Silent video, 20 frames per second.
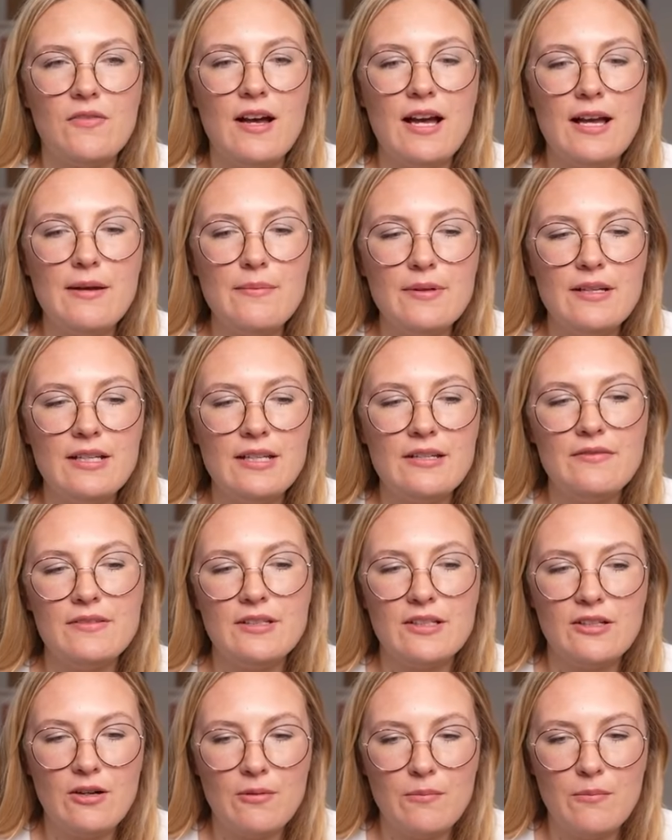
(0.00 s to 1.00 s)
I believe in
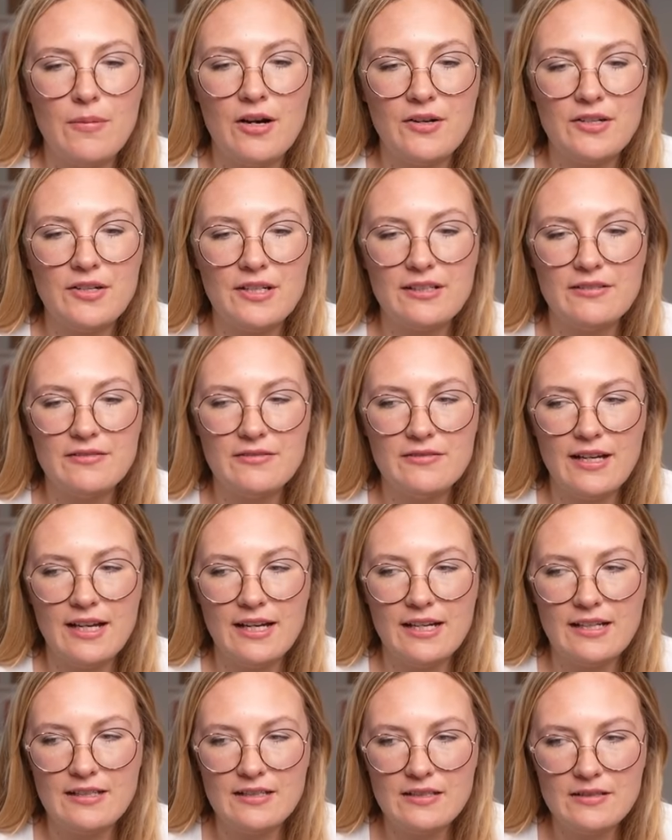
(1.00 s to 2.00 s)
the compounding
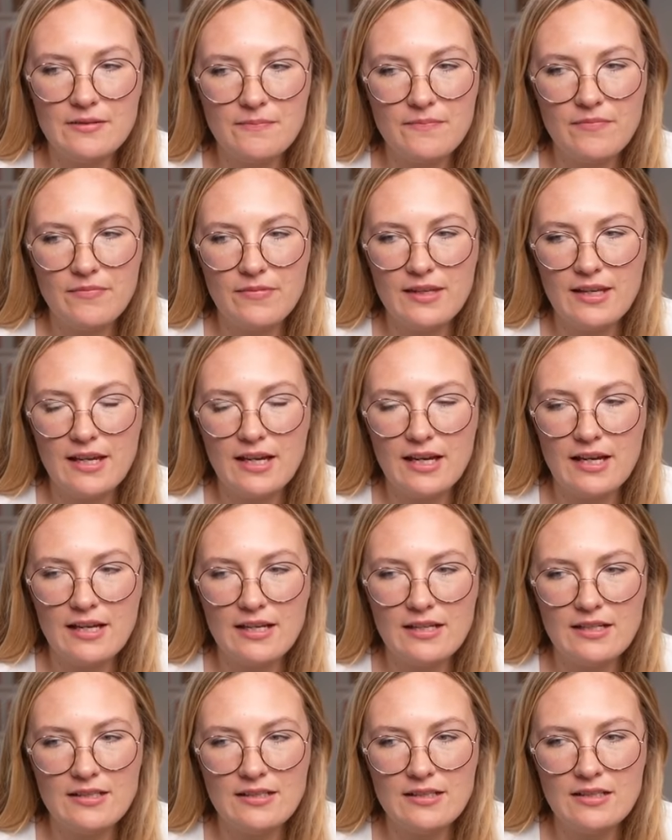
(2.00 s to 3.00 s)
effect and